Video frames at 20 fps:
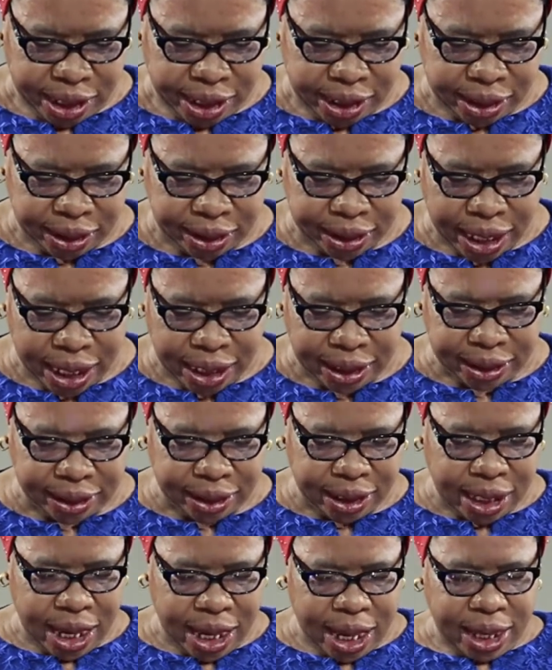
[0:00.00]
It
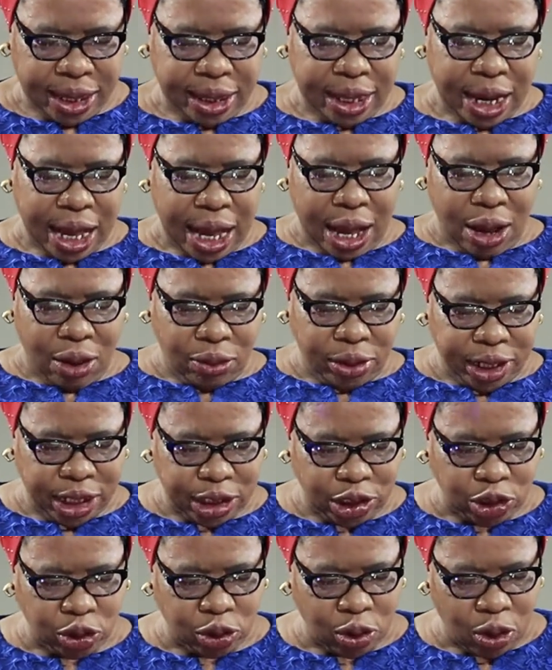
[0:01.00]
says, now
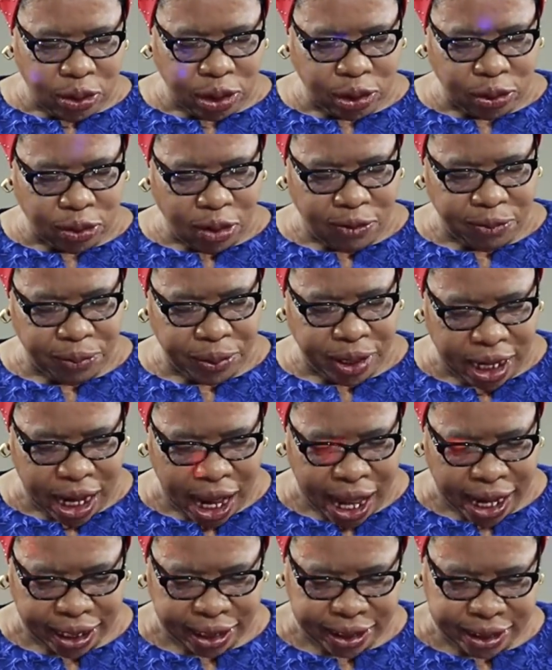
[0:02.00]
the sons of Eli,